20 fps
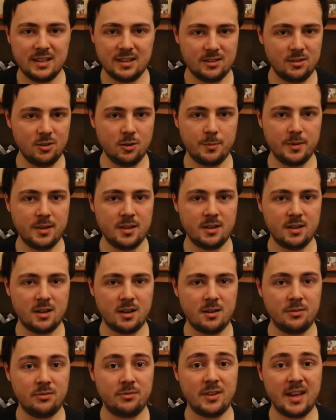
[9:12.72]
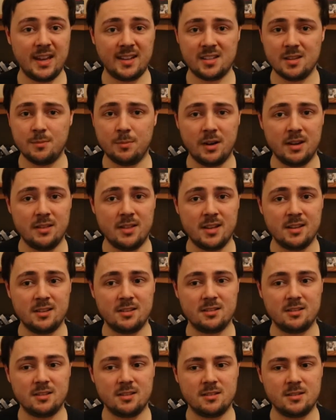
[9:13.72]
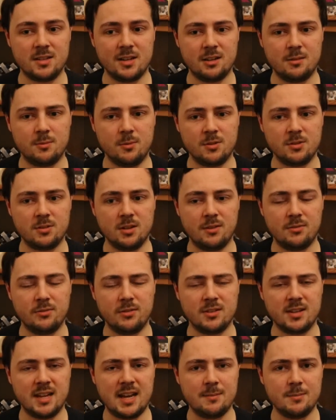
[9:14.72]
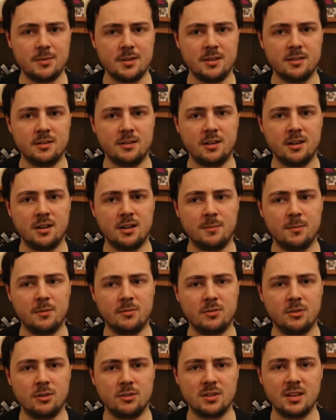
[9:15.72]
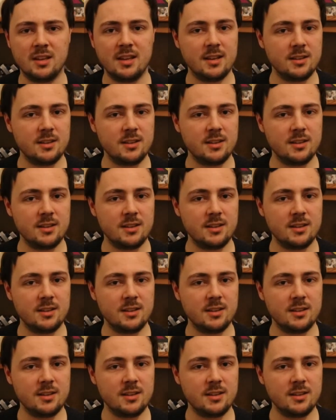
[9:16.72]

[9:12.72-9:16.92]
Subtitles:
not be affected by this terrible stuff that's happening, of course,